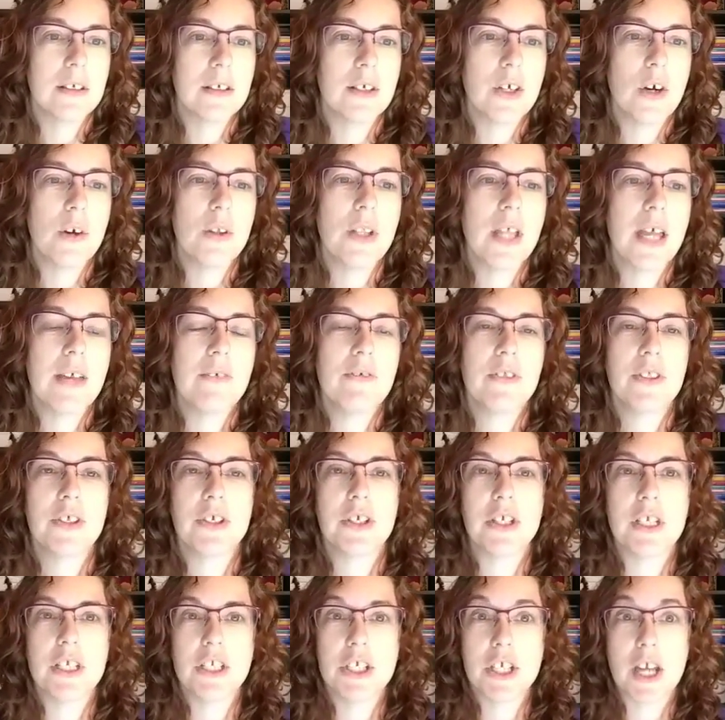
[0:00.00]
Go Live
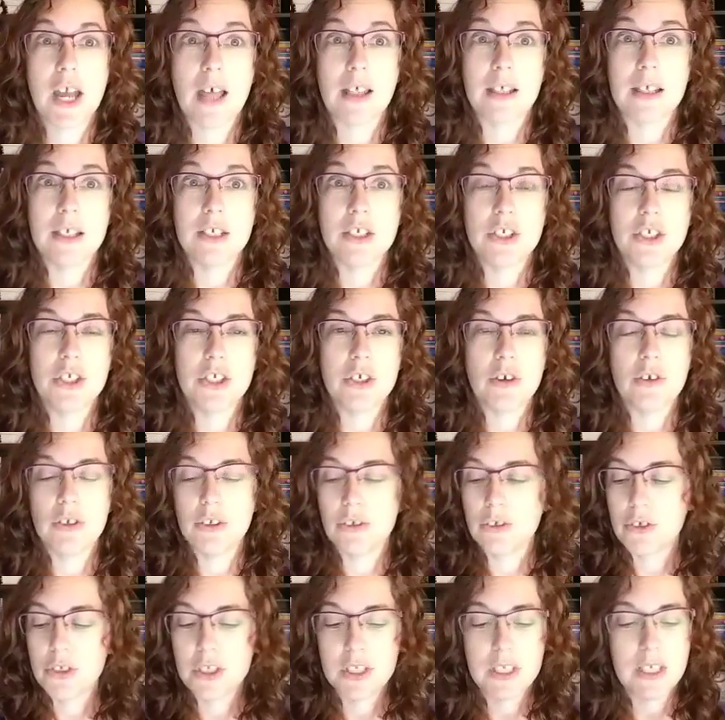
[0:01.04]
30 Challenge. So
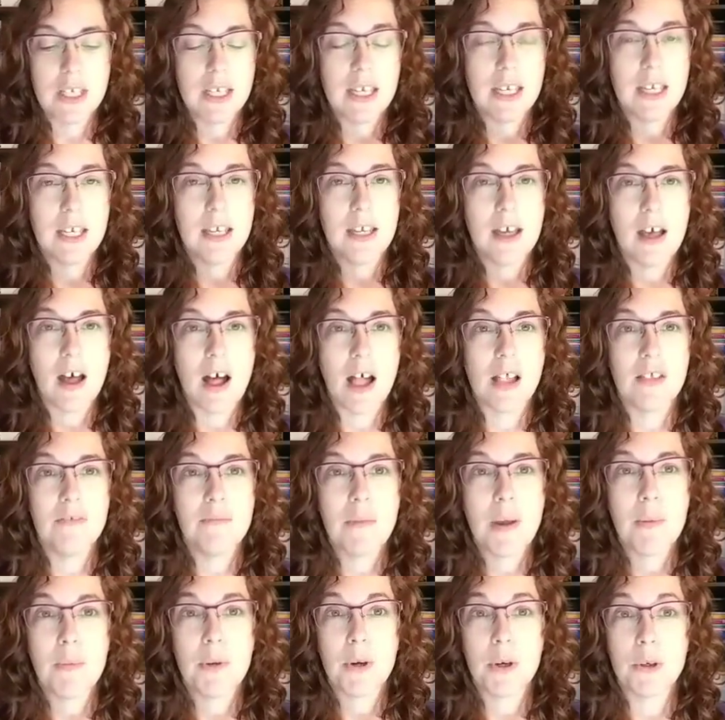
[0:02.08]
you'll see all of
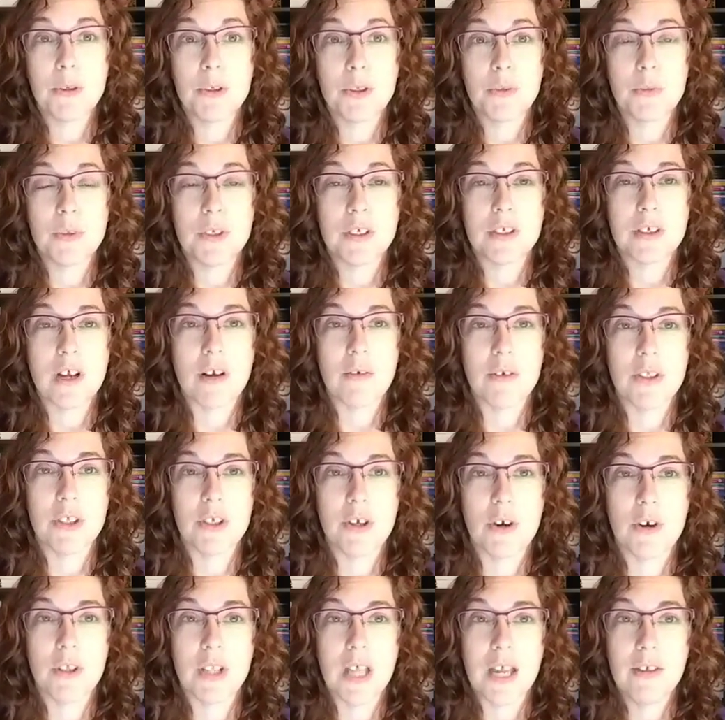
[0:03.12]
my posts will start with
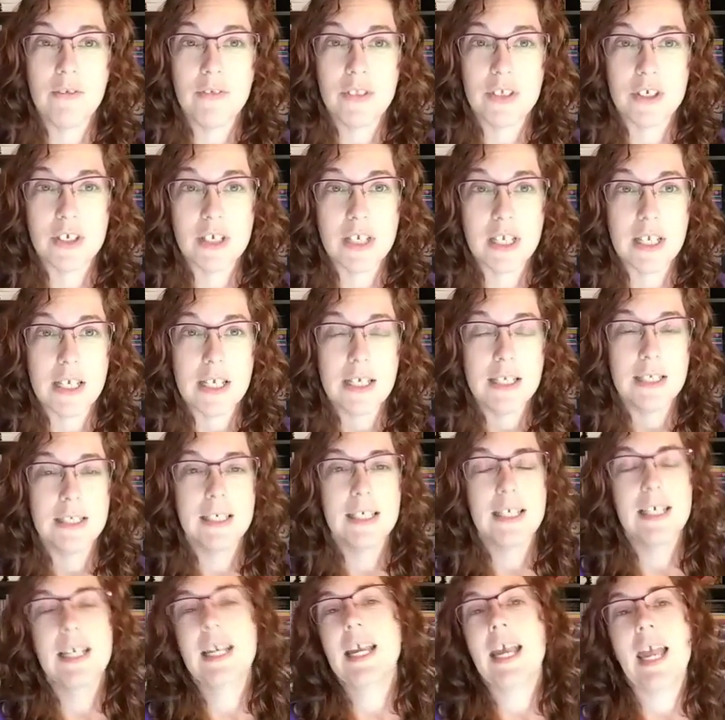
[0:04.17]
Go Live 30
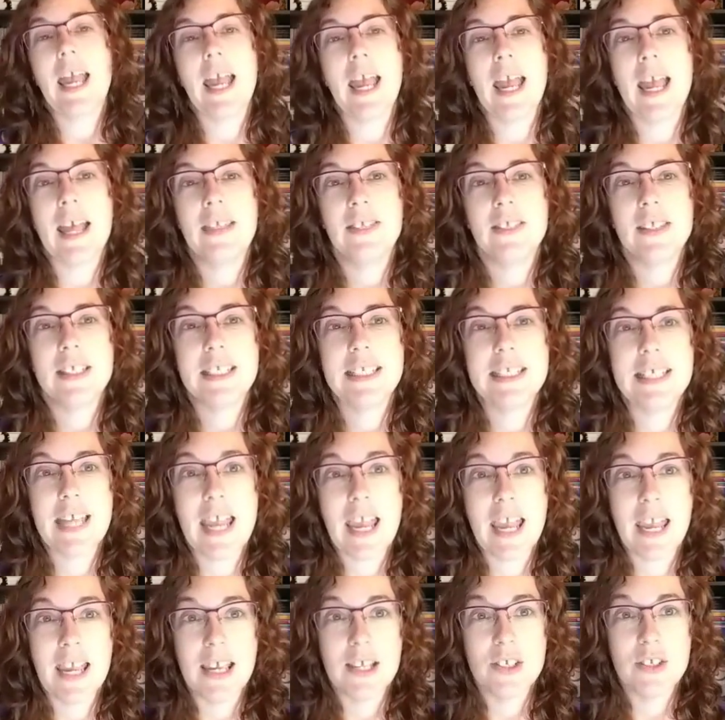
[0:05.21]
and the
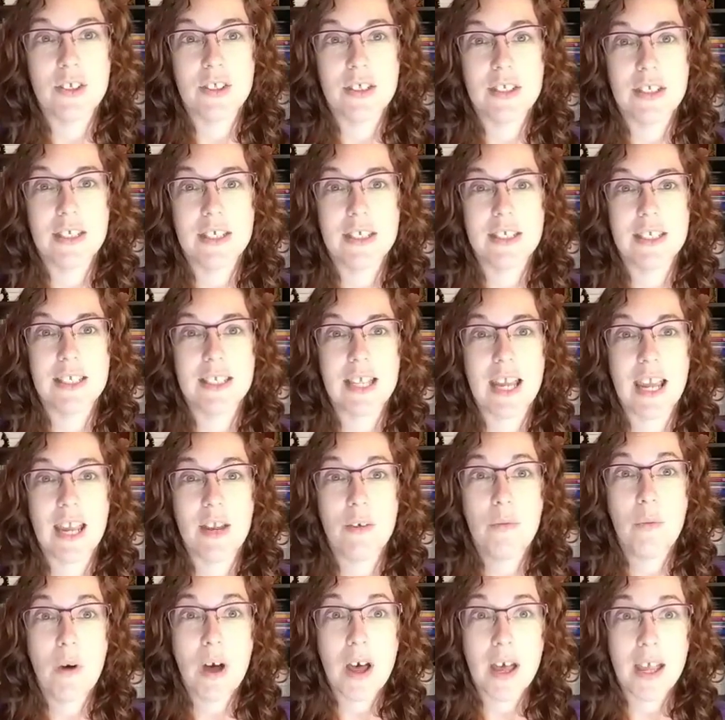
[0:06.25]
day. So this is day
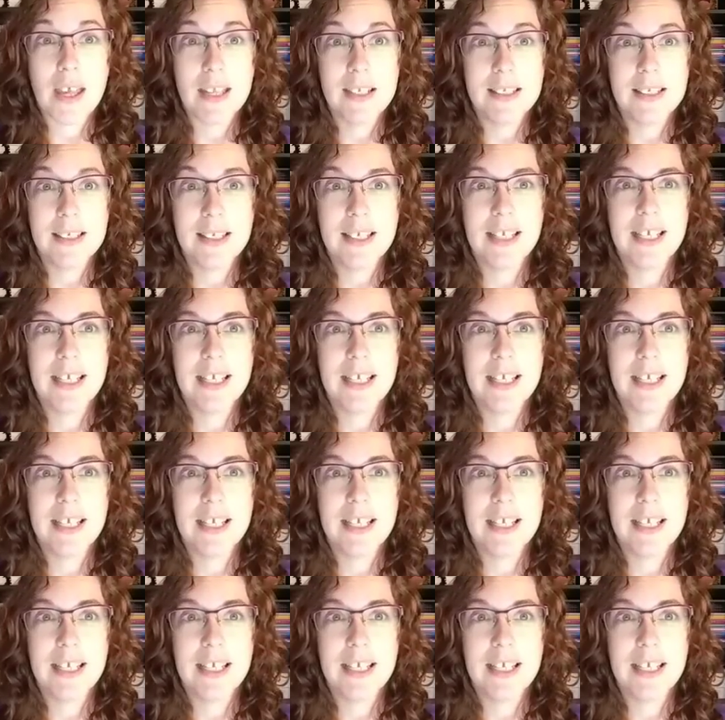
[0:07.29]
1.